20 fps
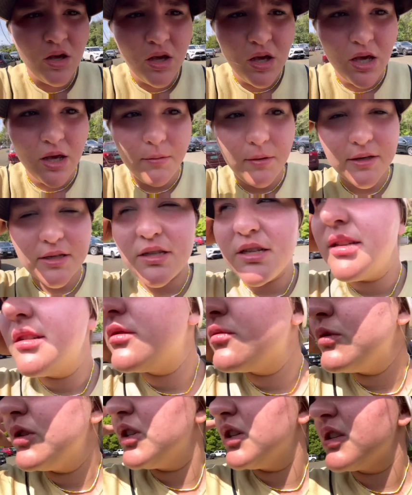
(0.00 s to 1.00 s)
Hey
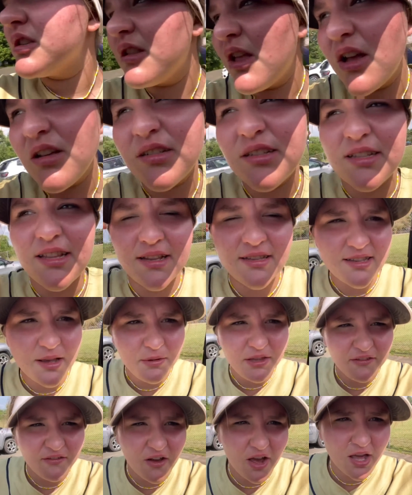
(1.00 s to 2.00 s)
besties, we just lost in the
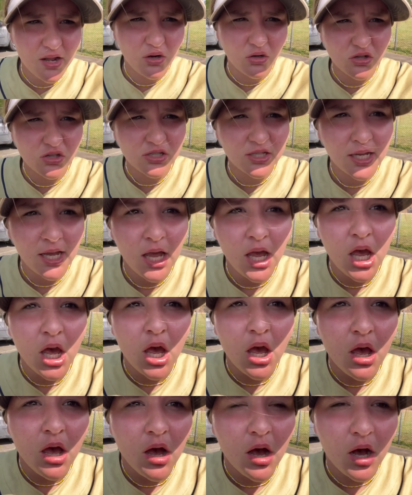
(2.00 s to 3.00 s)
semifinals,
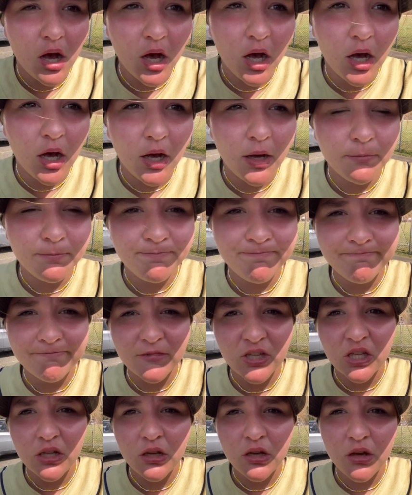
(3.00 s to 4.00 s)

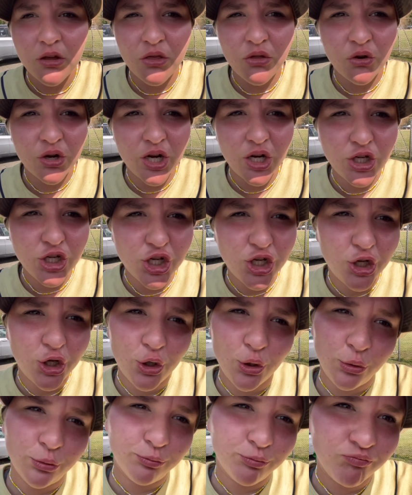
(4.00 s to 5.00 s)
um, three to
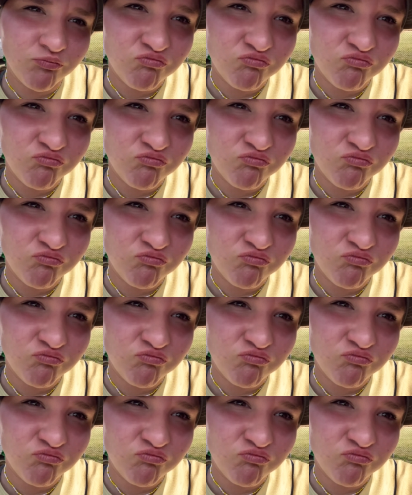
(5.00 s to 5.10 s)
two.